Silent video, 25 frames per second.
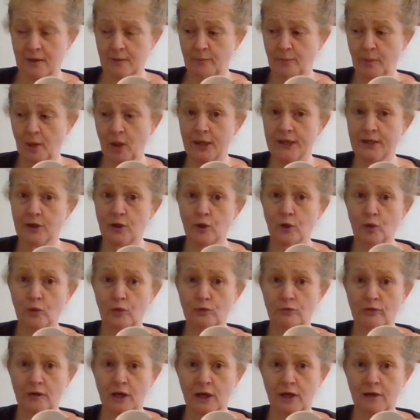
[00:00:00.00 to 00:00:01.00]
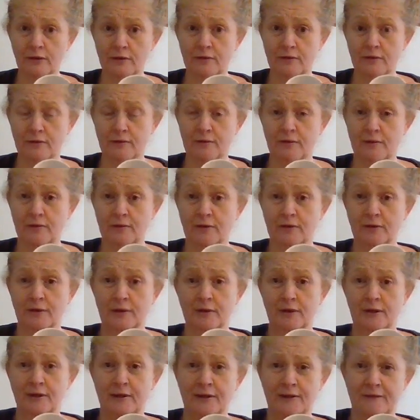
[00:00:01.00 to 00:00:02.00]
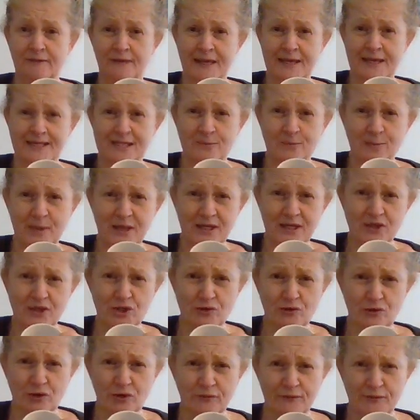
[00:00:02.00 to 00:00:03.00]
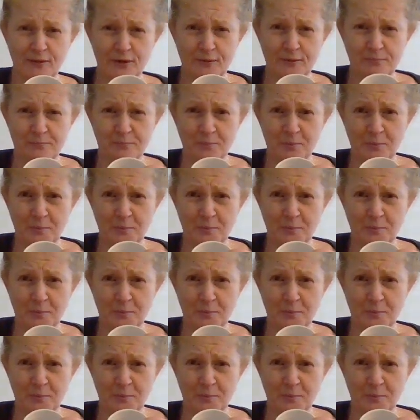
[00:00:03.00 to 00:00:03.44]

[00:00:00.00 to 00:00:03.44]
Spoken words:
by Cora. And that's a picture of them.